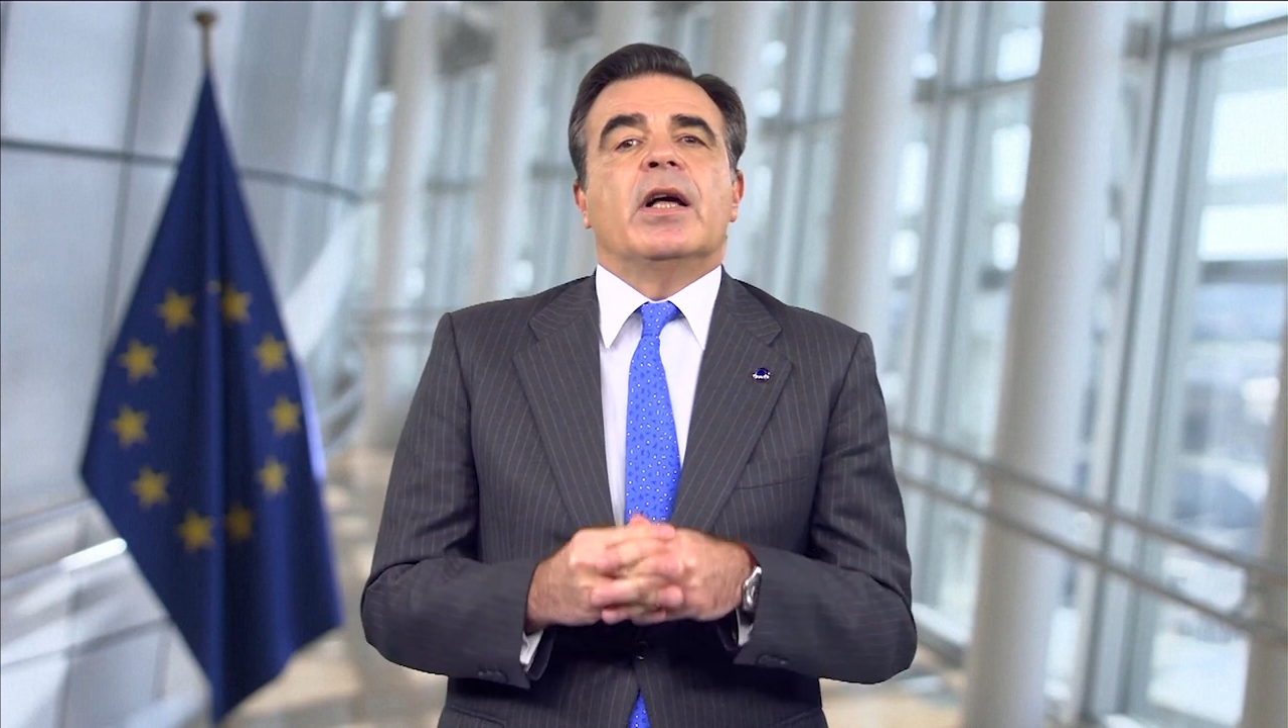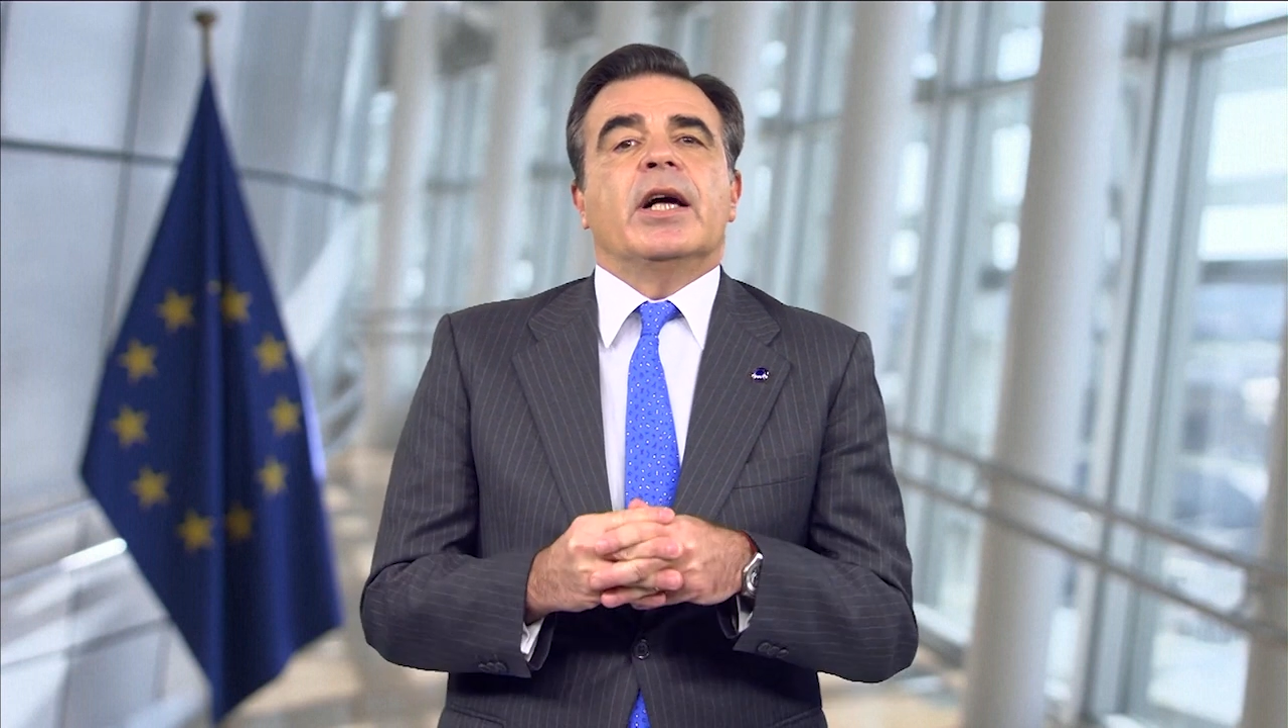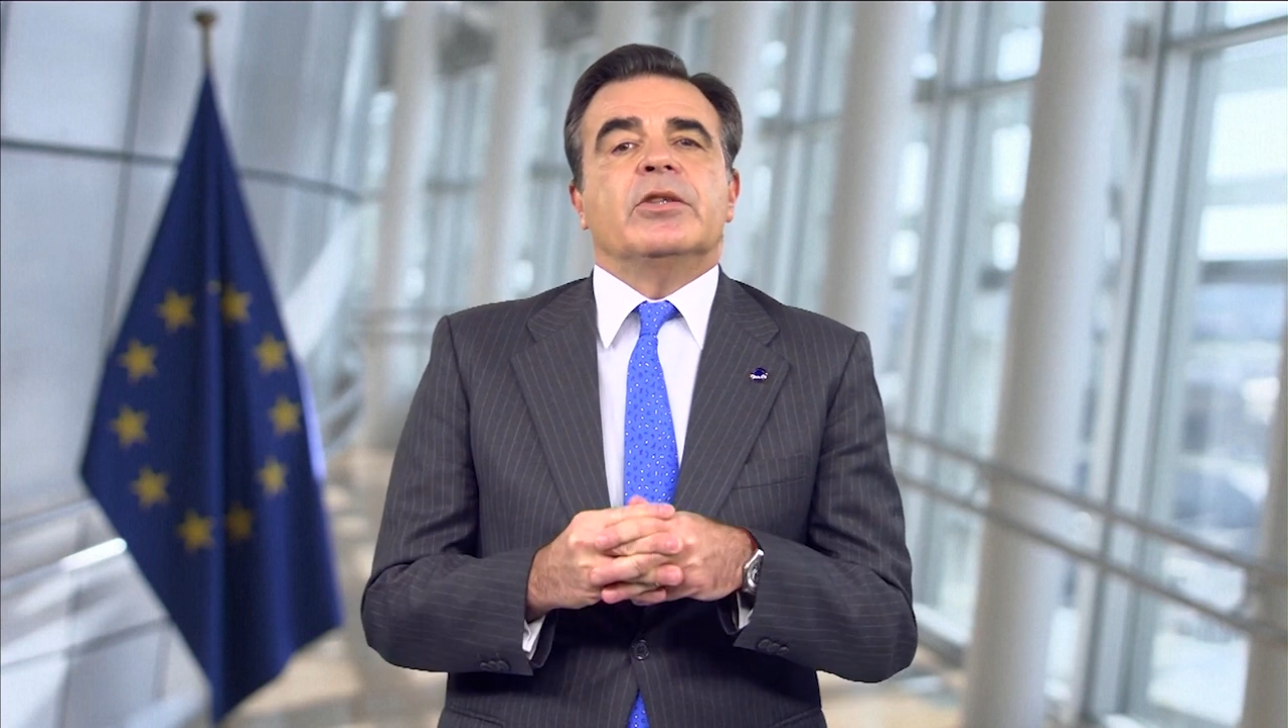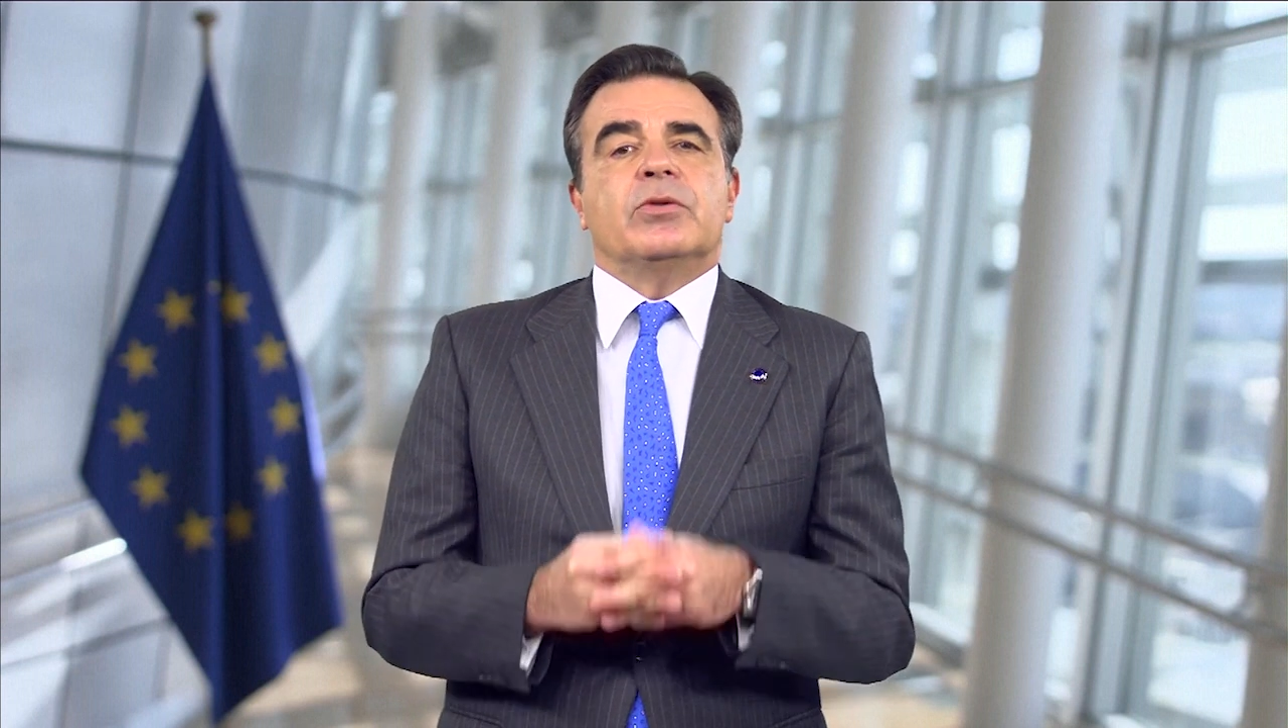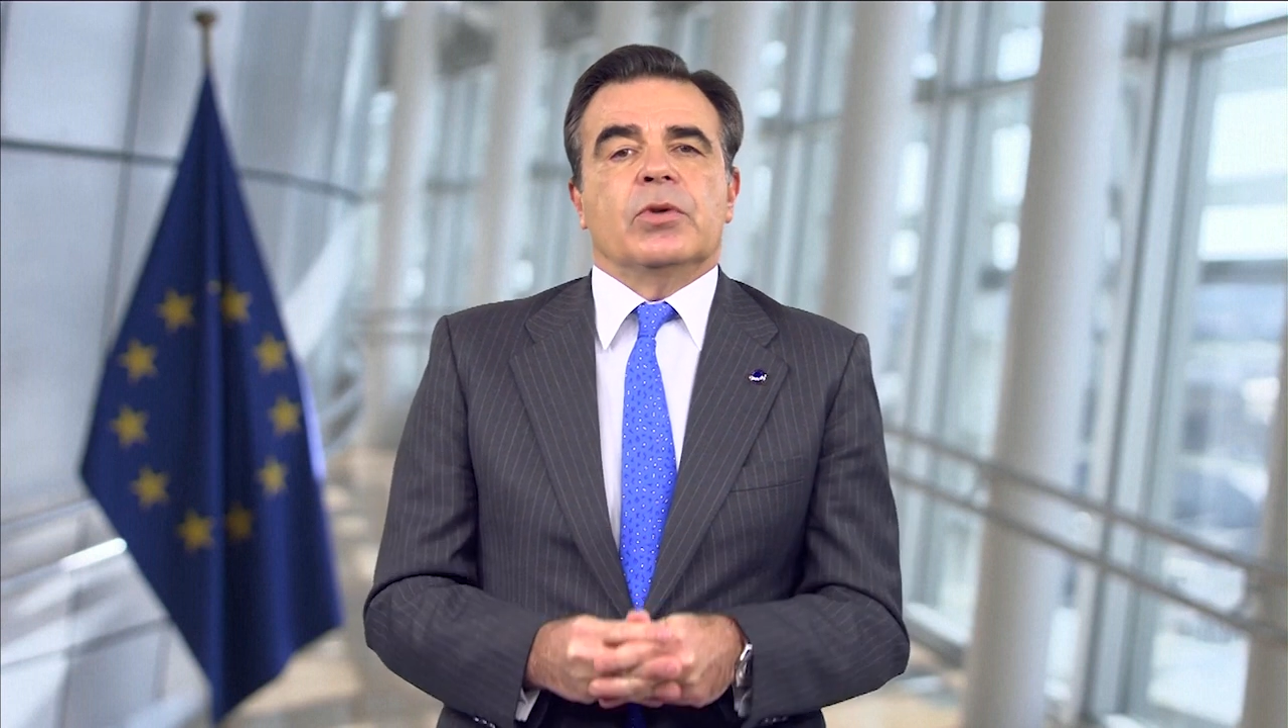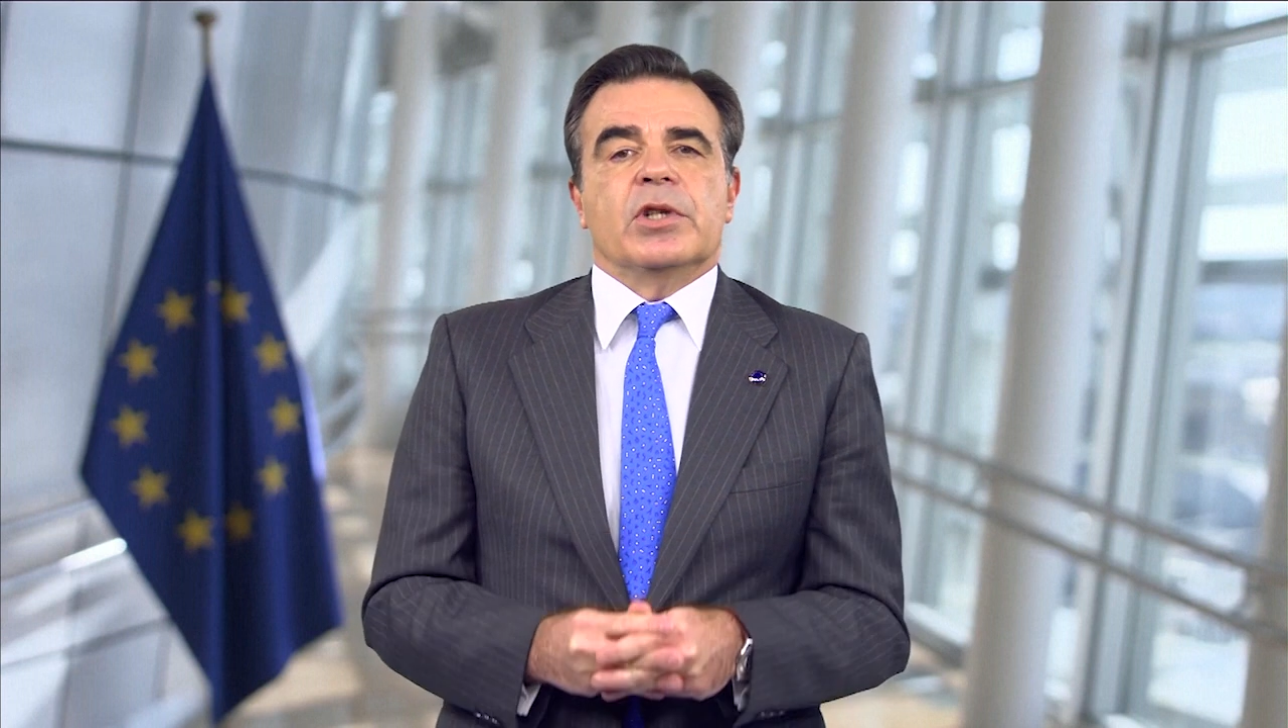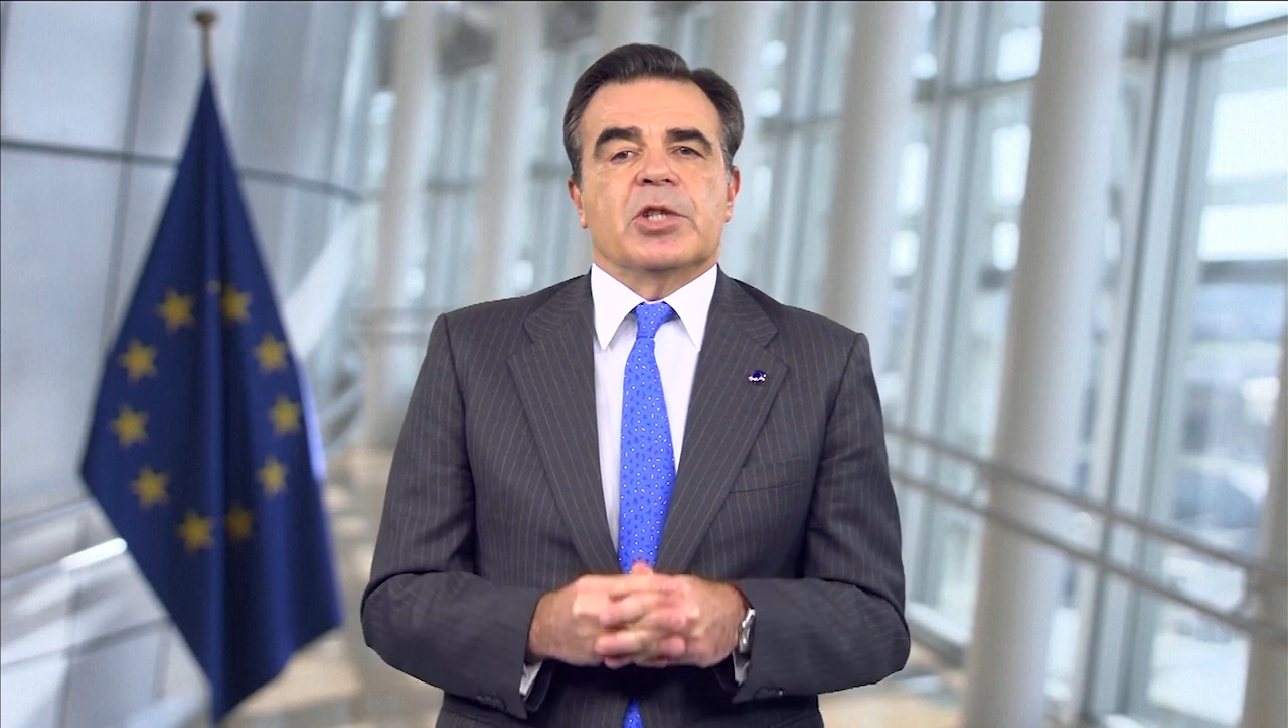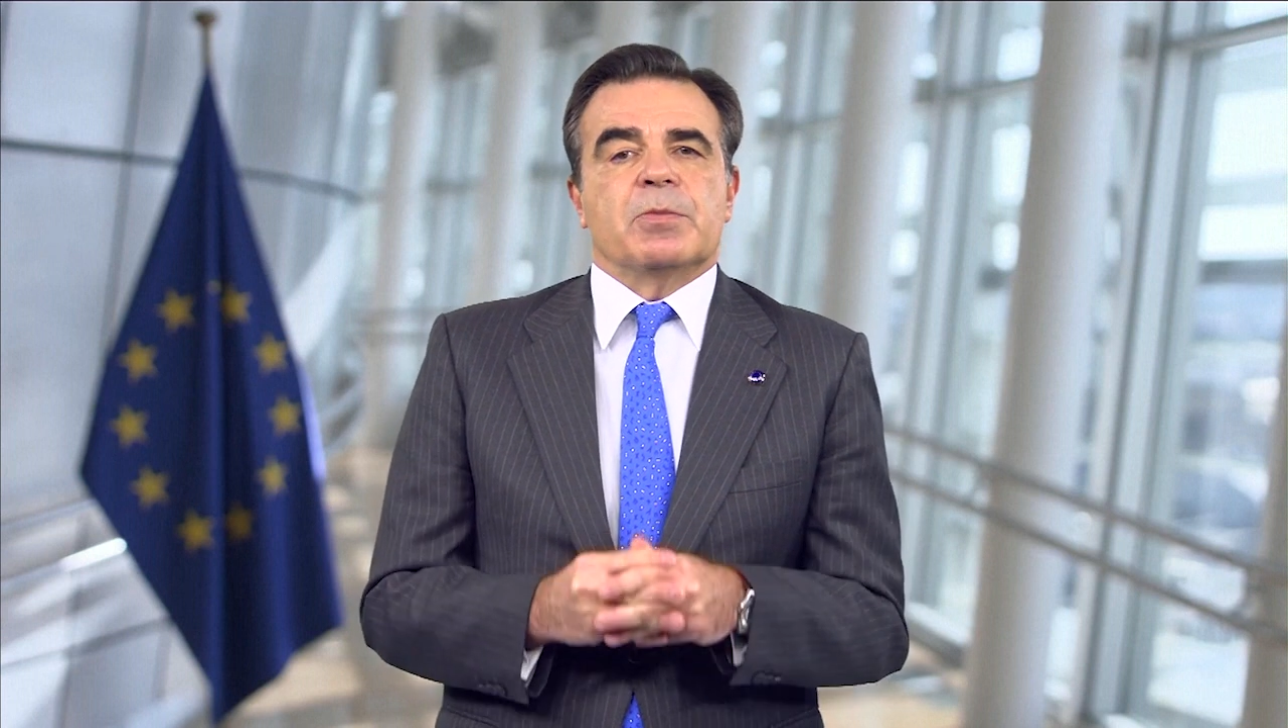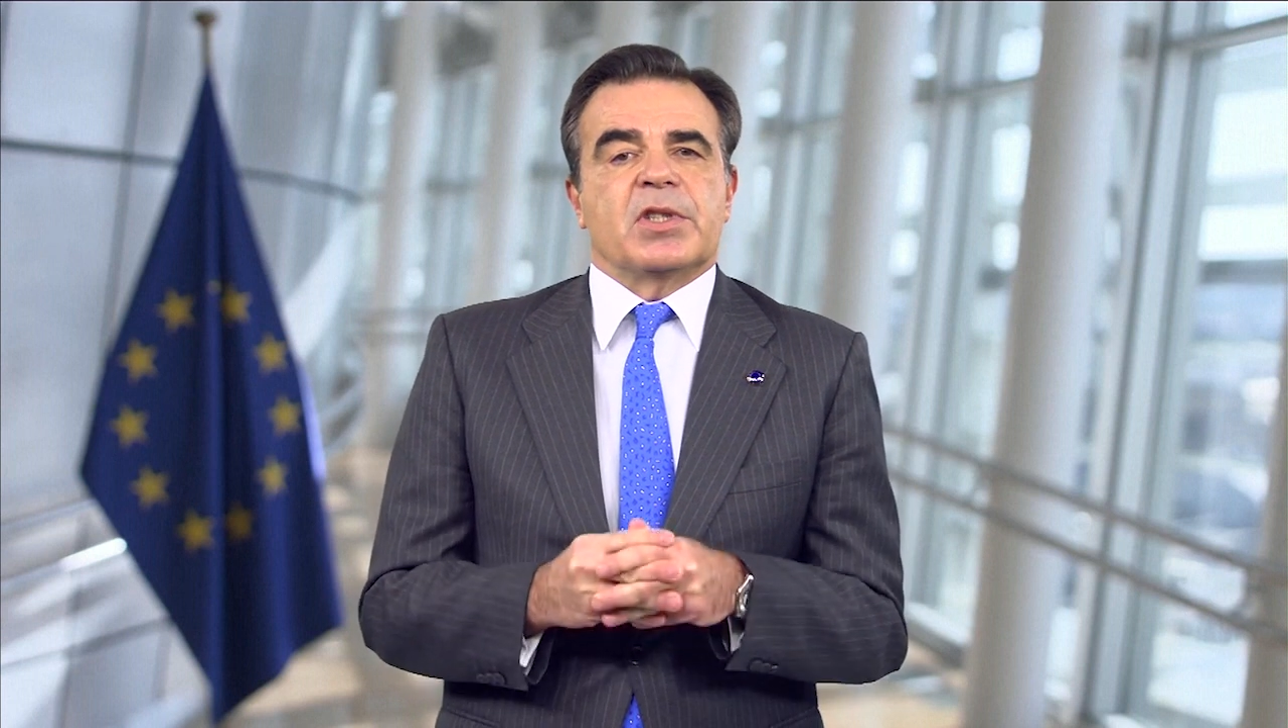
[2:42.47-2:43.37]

and tourism